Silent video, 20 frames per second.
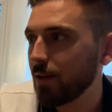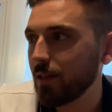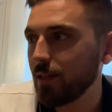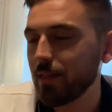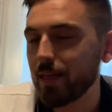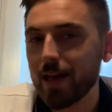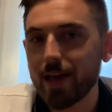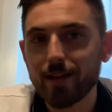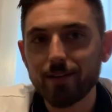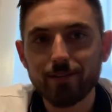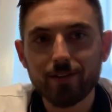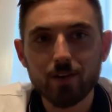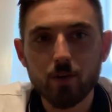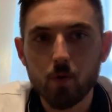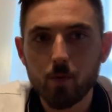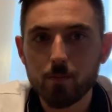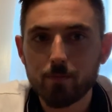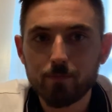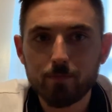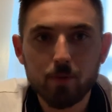that, you
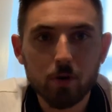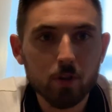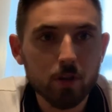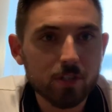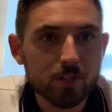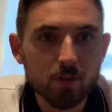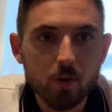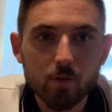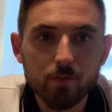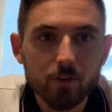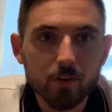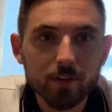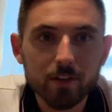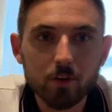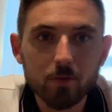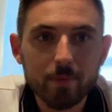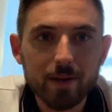know, pull us over a little